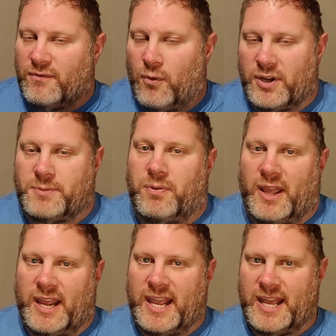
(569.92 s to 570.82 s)

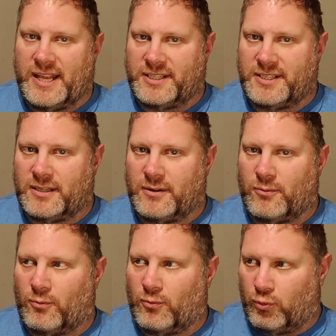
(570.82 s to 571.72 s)
VoicePlay has
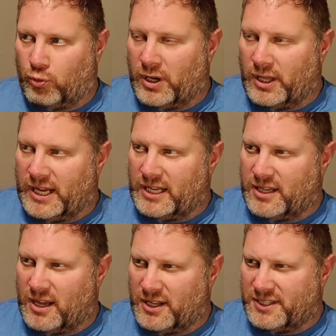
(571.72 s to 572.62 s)
really
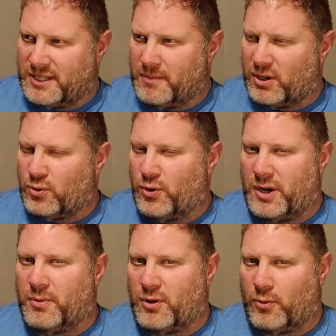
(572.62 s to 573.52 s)
done some
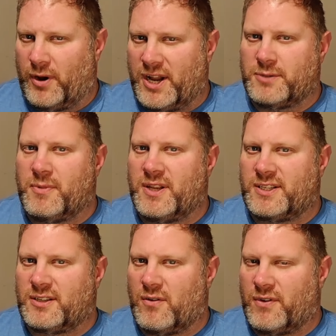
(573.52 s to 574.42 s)
incredible
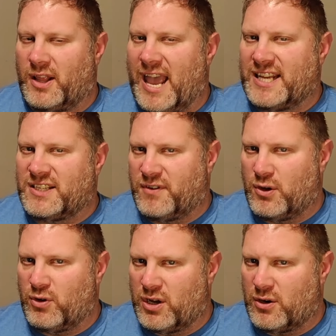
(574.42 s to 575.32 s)
arrangements over the last
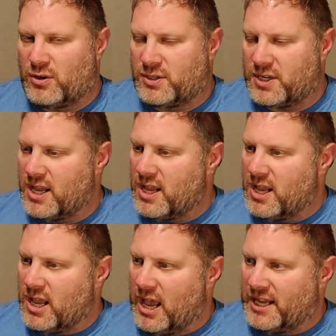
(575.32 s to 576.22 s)
few years.
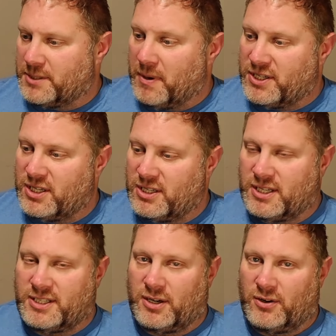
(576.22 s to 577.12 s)
Especially
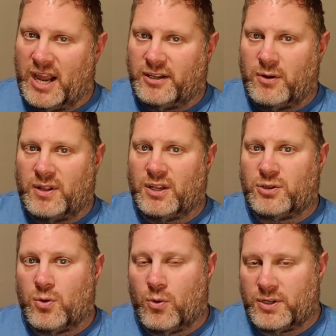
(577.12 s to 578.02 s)
since they're not doing the
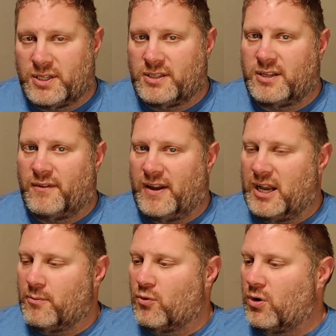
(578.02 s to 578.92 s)
tours and stuff
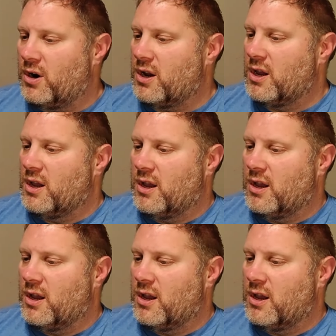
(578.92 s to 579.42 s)
anymore.